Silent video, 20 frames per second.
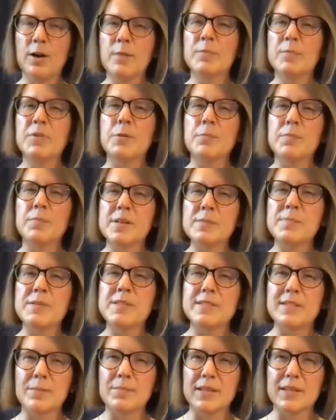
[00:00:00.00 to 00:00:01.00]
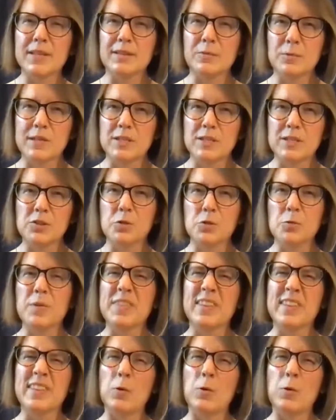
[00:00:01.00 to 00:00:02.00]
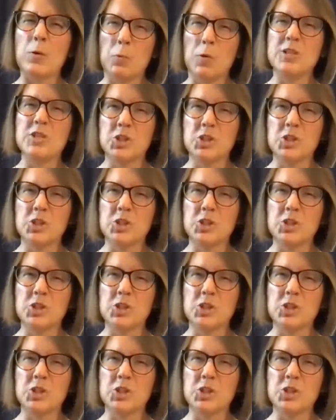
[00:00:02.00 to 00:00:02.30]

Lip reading: but there must be something that we can do within that one